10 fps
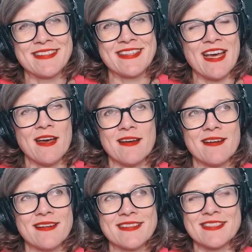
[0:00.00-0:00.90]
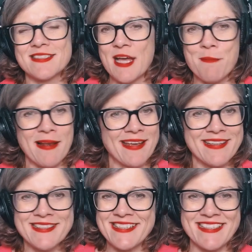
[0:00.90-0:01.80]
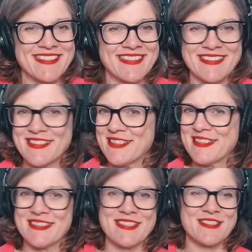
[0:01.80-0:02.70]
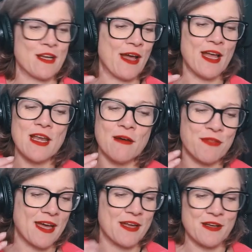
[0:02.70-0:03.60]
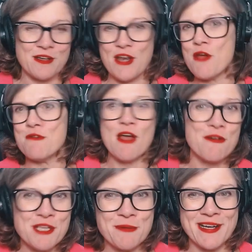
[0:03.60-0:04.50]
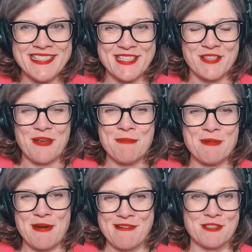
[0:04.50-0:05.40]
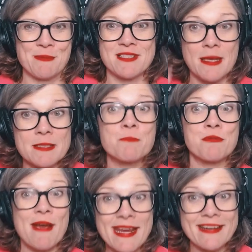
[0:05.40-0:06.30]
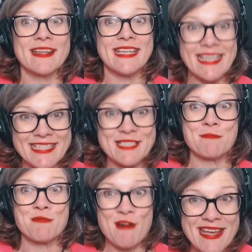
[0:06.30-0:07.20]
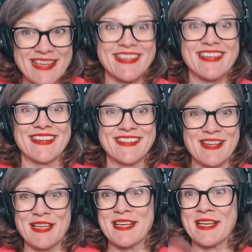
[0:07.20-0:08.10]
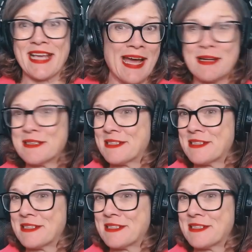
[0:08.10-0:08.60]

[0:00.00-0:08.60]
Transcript: that does that play into this does, like, i love that no no new ideas february is almost like brain i need a break like mm-hmm.